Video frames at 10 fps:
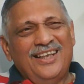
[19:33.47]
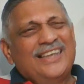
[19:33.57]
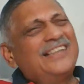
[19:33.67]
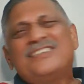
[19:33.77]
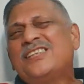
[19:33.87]

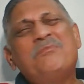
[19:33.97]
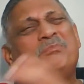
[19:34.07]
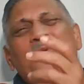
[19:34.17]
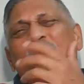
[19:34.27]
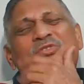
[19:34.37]
There are some
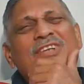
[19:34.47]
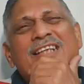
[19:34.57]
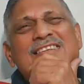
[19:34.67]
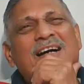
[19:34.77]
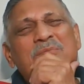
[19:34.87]
beautiful
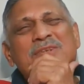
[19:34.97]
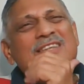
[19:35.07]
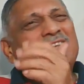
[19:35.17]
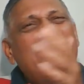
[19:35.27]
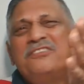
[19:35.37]
examples
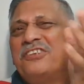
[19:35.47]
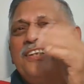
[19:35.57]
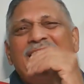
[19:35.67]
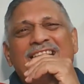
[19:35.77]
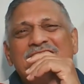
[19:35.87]
in a different
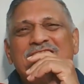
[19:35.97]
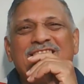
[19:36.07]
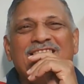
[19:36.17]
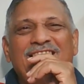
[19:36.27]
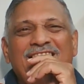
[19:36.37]
direction.
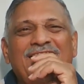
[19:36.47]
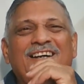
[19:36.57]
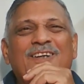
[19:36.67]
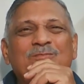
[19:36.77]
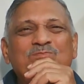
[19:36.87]

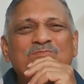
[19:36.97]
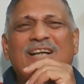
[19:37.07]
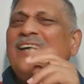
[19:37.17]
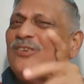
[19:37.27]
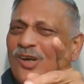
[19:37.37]

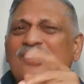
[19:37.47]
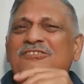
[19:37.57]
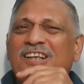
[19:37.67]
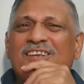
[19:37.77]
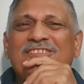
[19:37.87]
I'll talk of
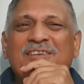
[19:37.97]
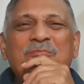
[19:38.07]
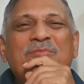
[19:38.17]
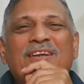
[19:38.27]
one of them.